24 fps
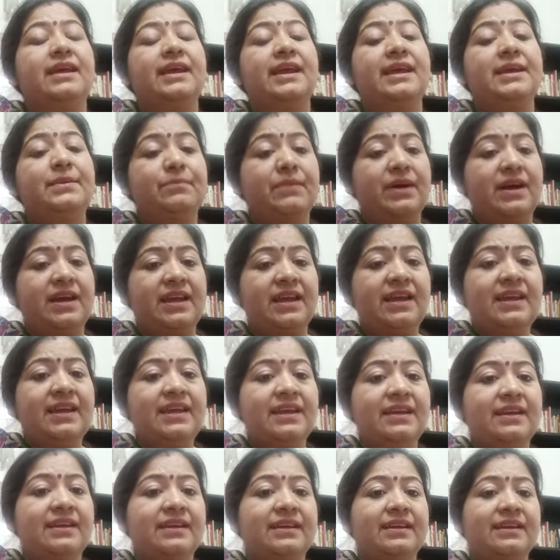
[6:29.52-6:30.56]
In my
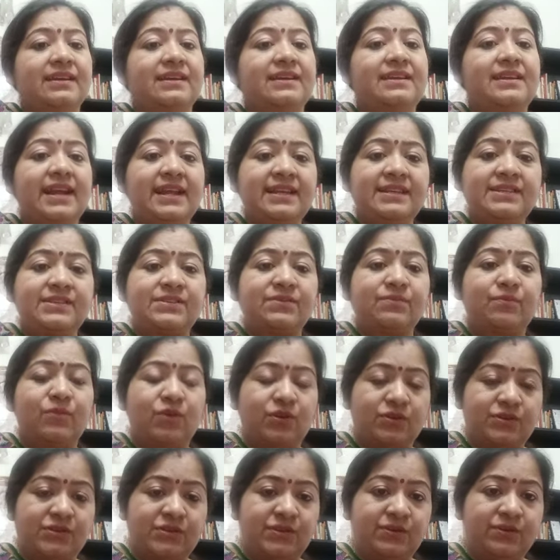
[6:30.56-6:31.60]
next
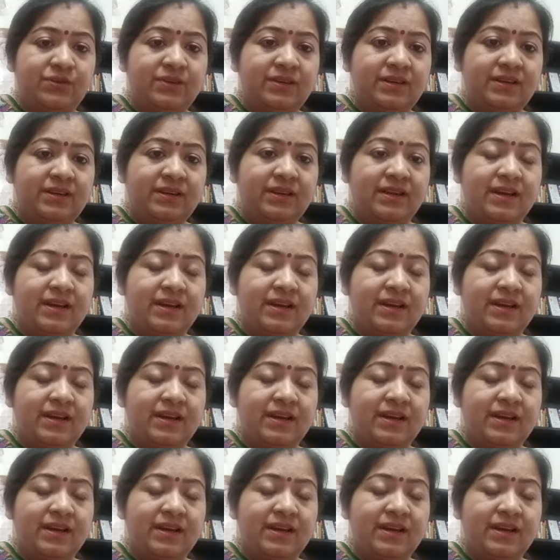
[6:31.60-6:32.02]
module,